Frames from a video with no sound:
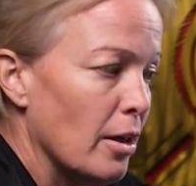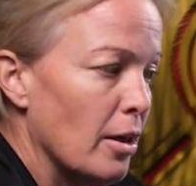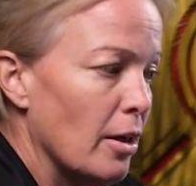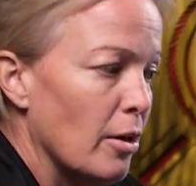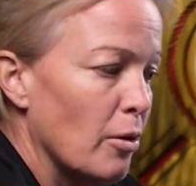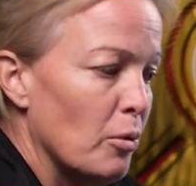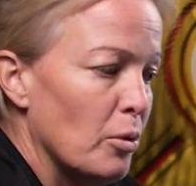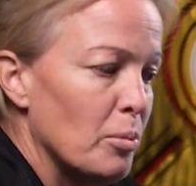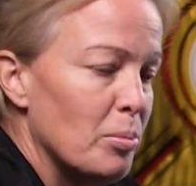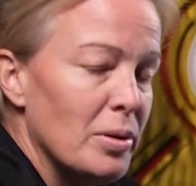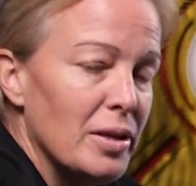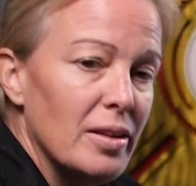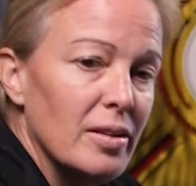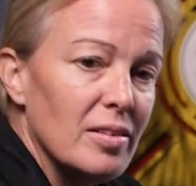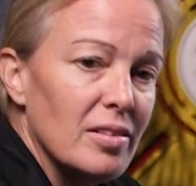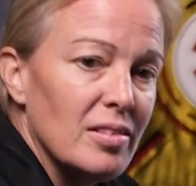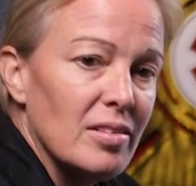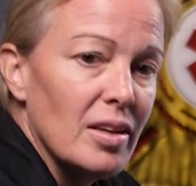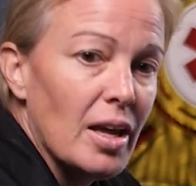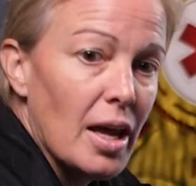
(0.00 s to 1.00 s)
it would be
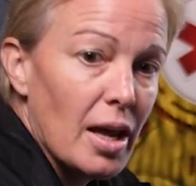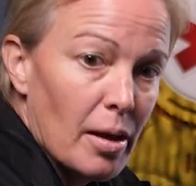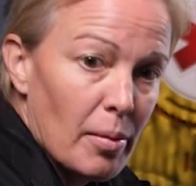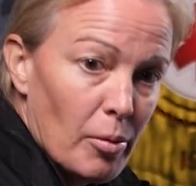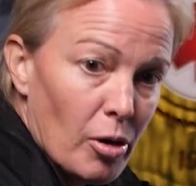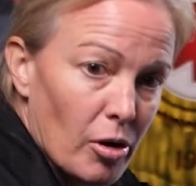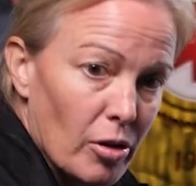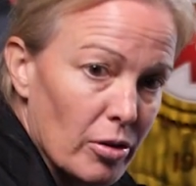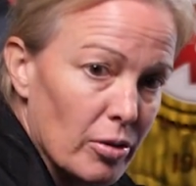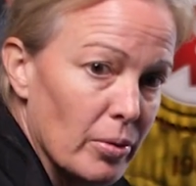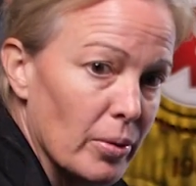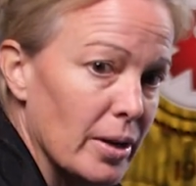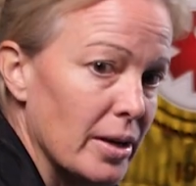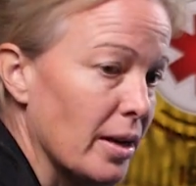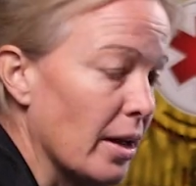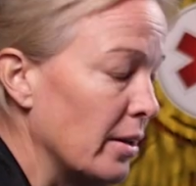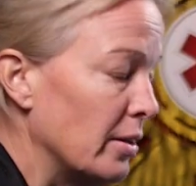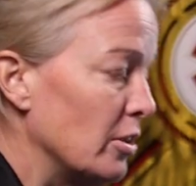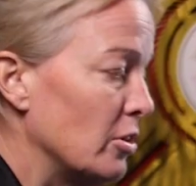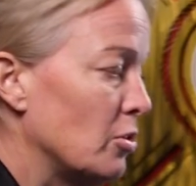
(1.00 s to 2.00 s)
the same all the way
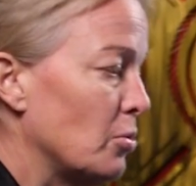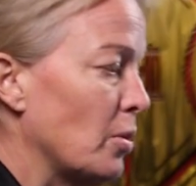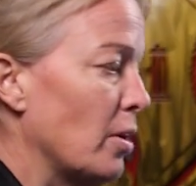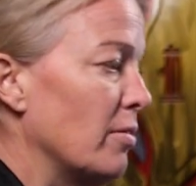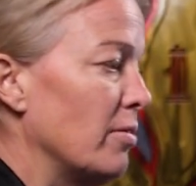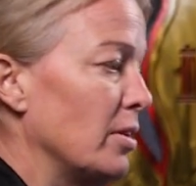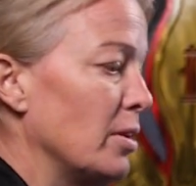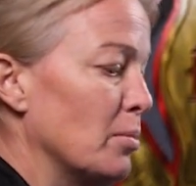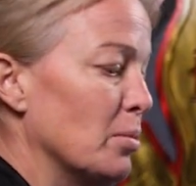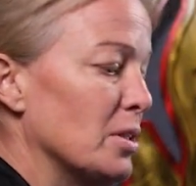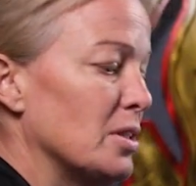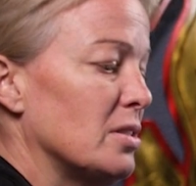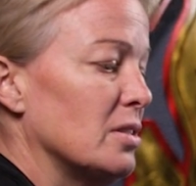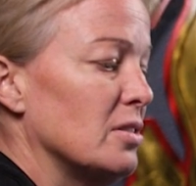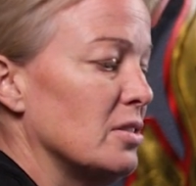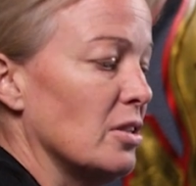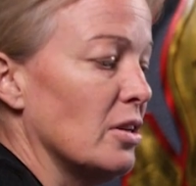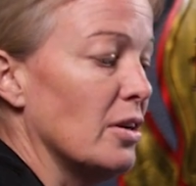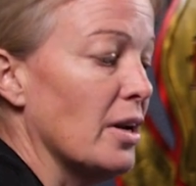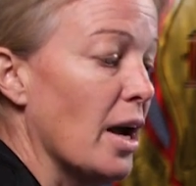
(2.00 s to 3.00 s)
down the 12 lead. But
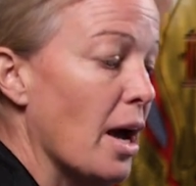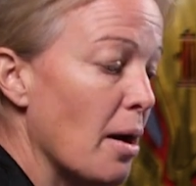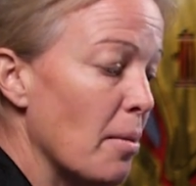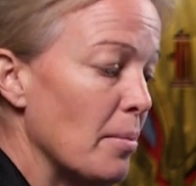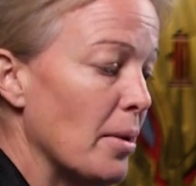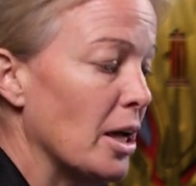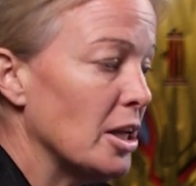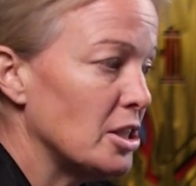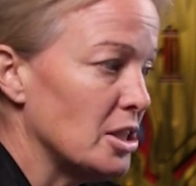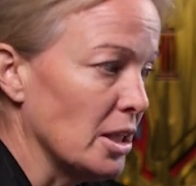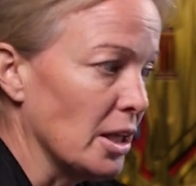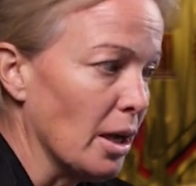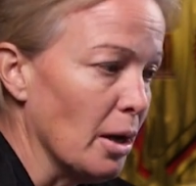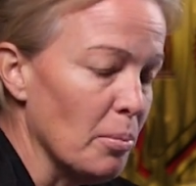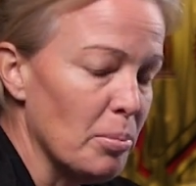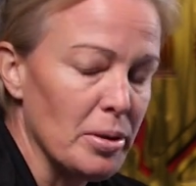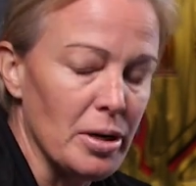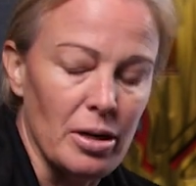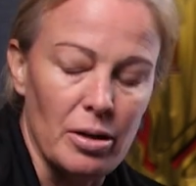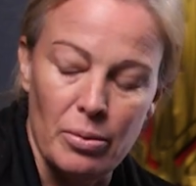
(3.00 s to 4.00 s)
since they're not matching
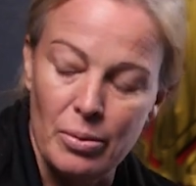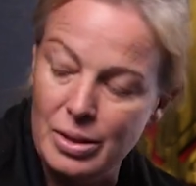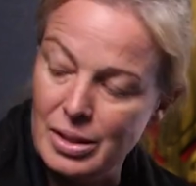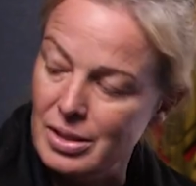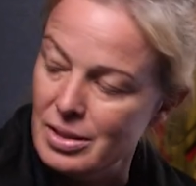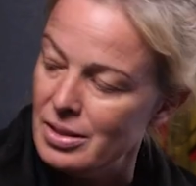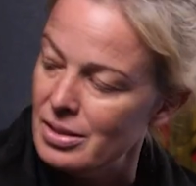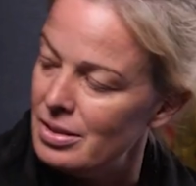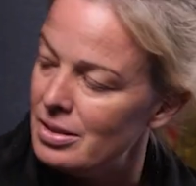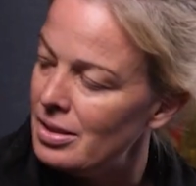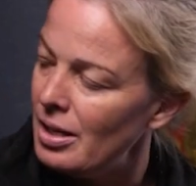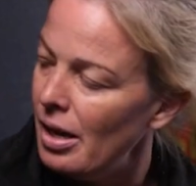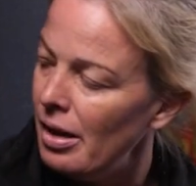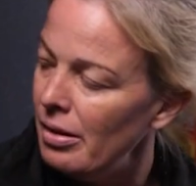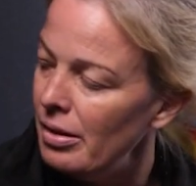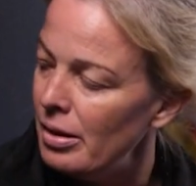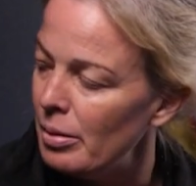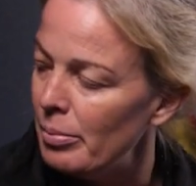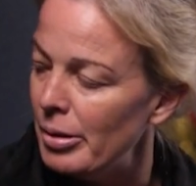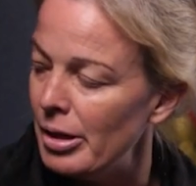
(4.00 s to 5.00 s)
up here, what this is
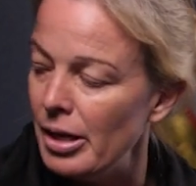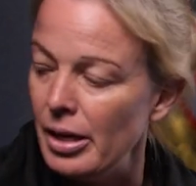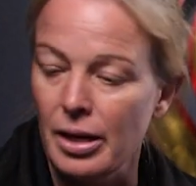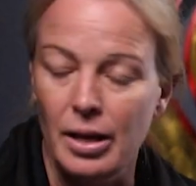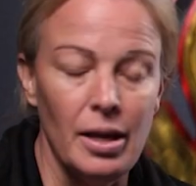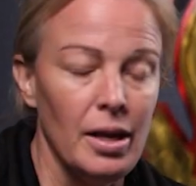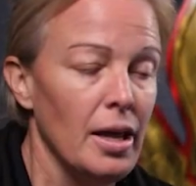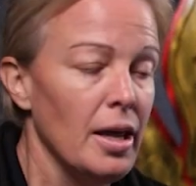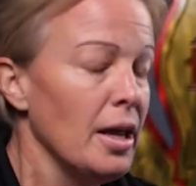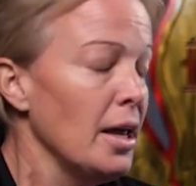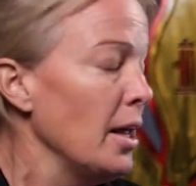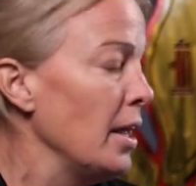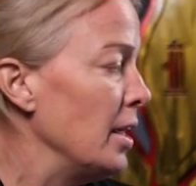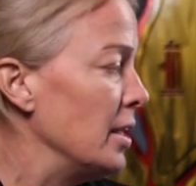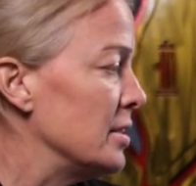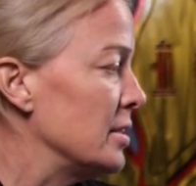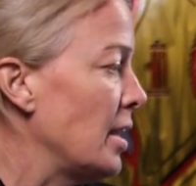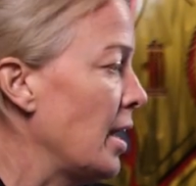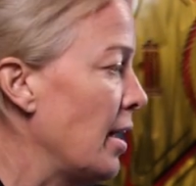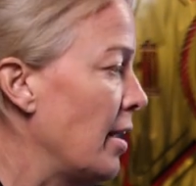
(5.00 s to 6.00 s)
telling me
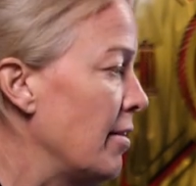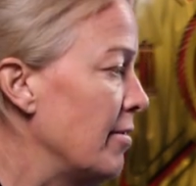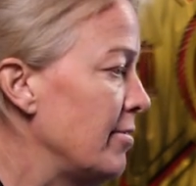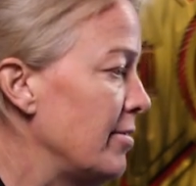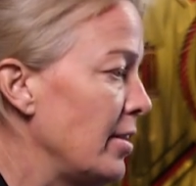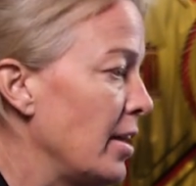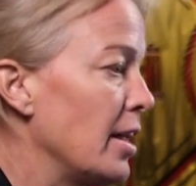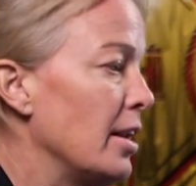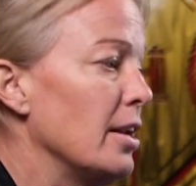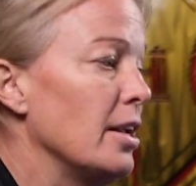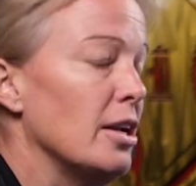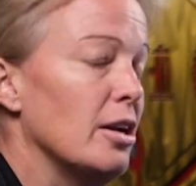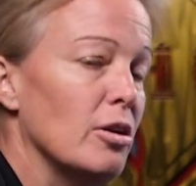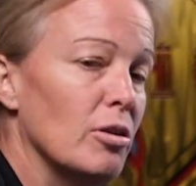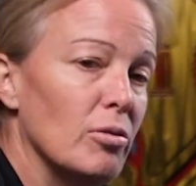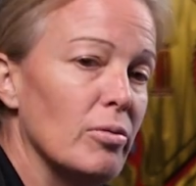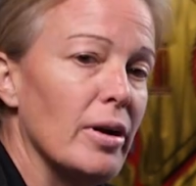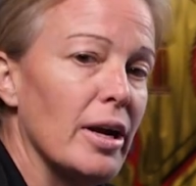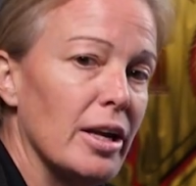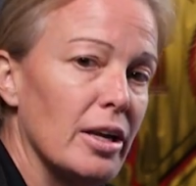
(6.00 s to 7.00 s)
is I have an
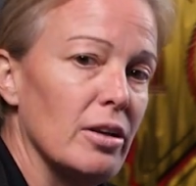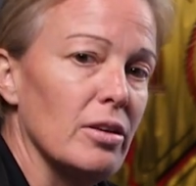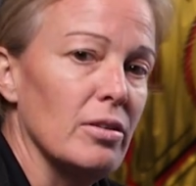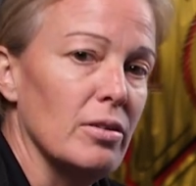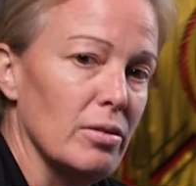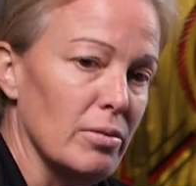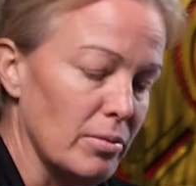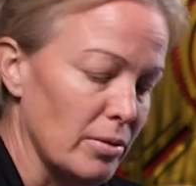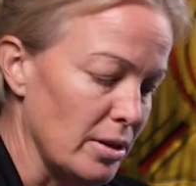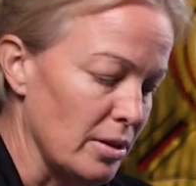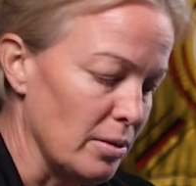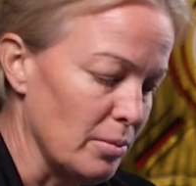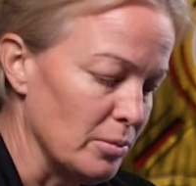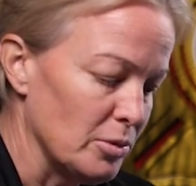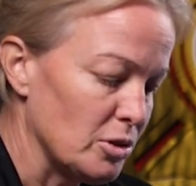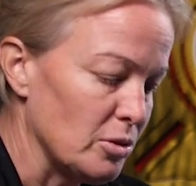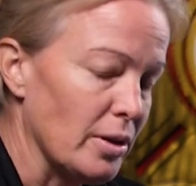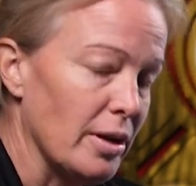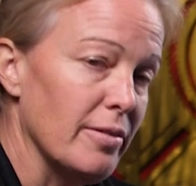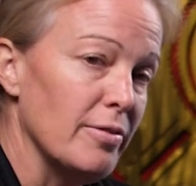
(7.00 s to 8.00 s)
irregular rhythm.
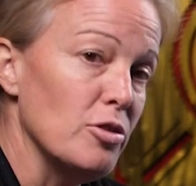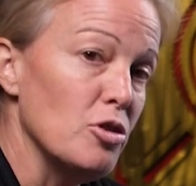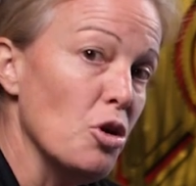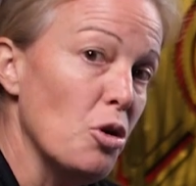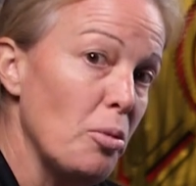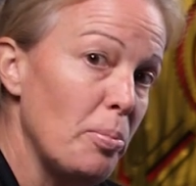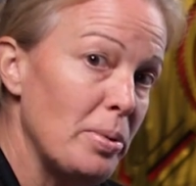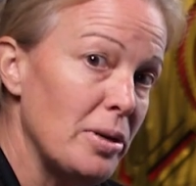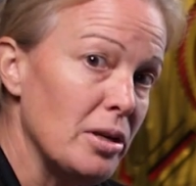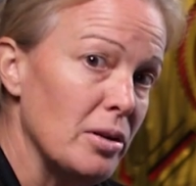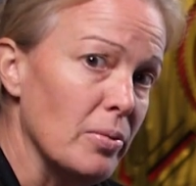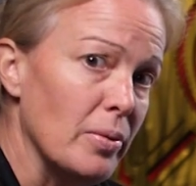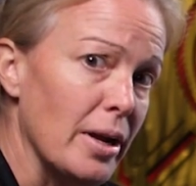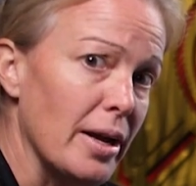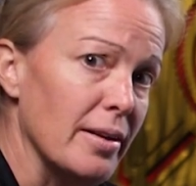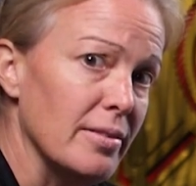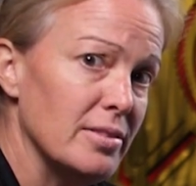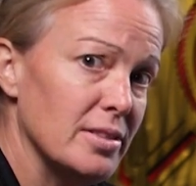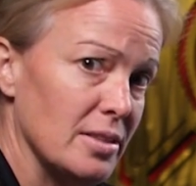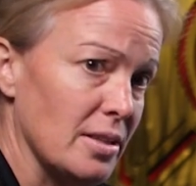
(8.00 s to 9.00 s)
So I have no P
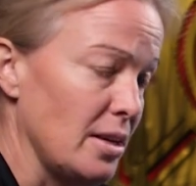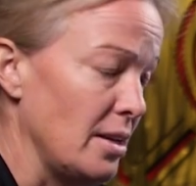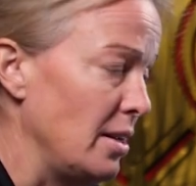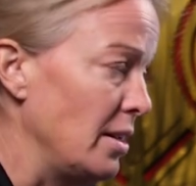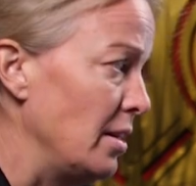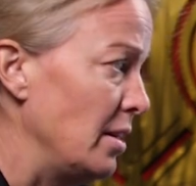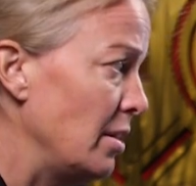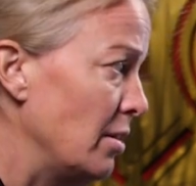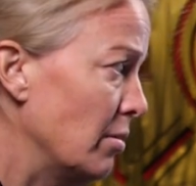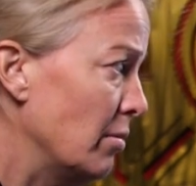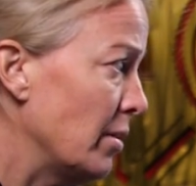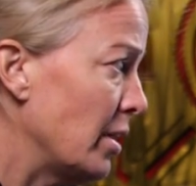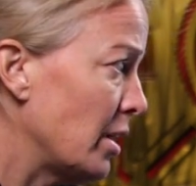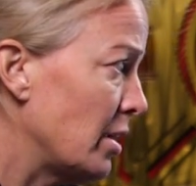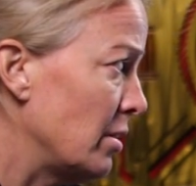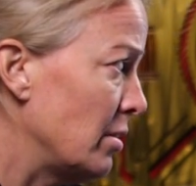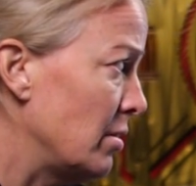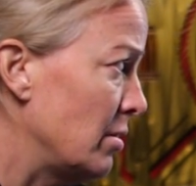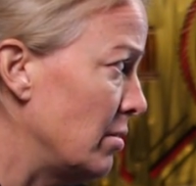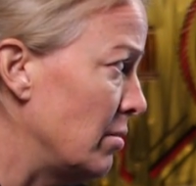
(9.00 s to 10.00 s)
waves and an
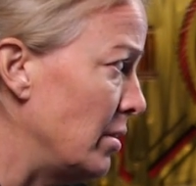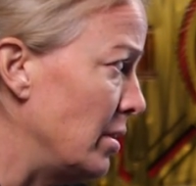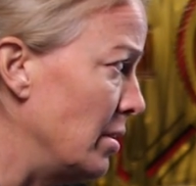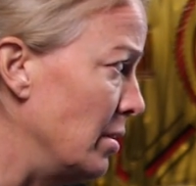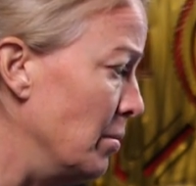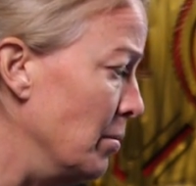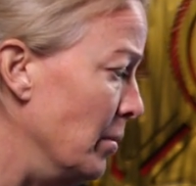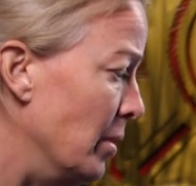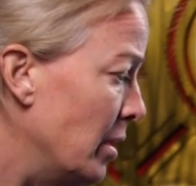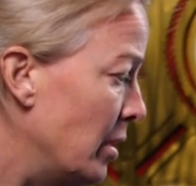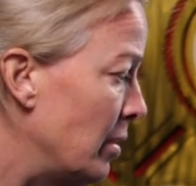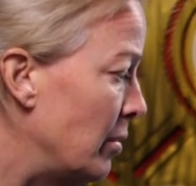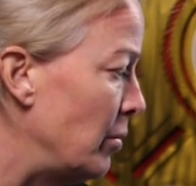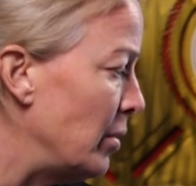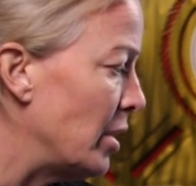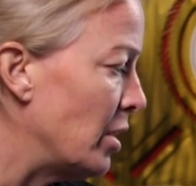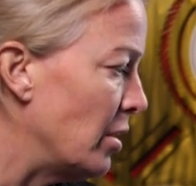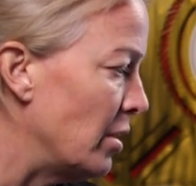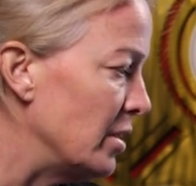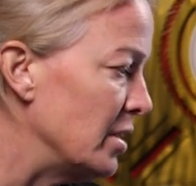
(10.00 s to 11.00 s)
irregular rhythm.
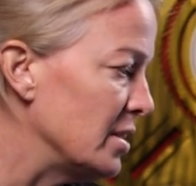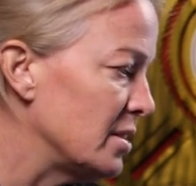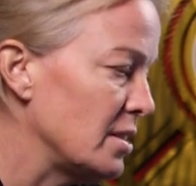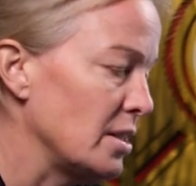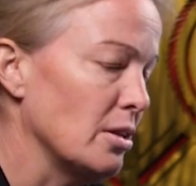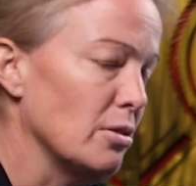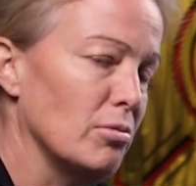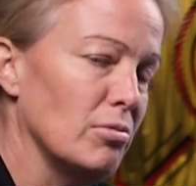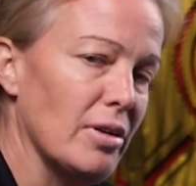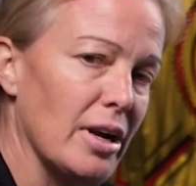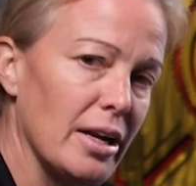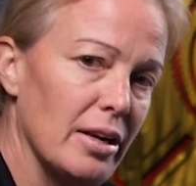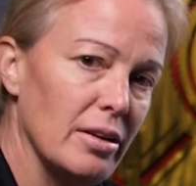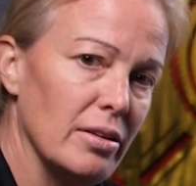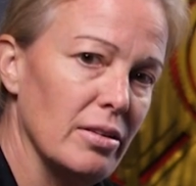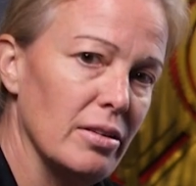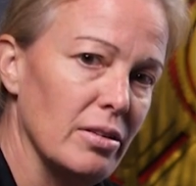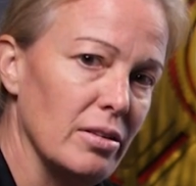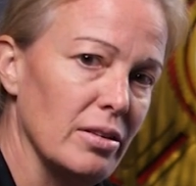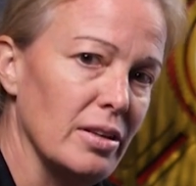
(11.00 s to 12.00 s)
We call this
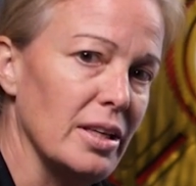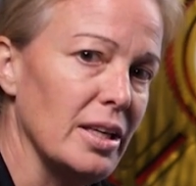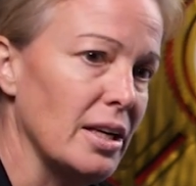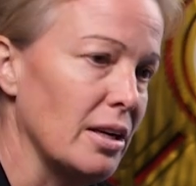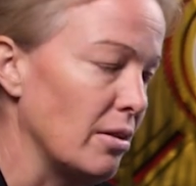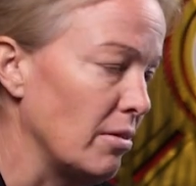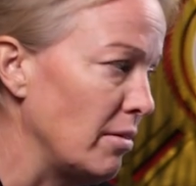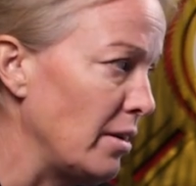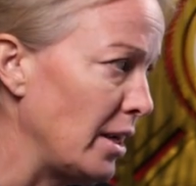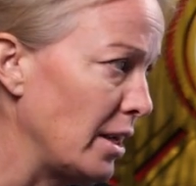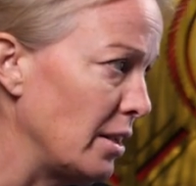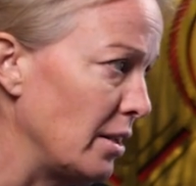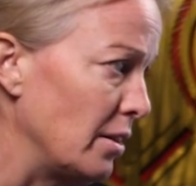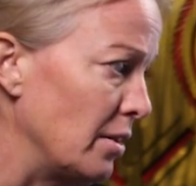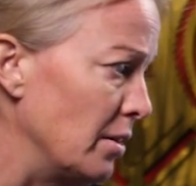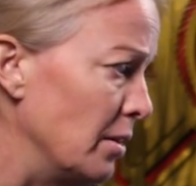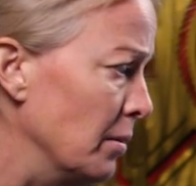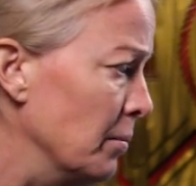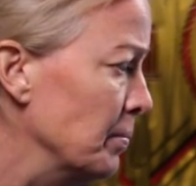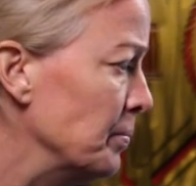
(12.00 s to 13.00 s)
irregularly
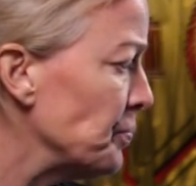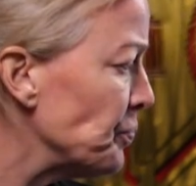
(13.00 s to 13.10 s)
irregular.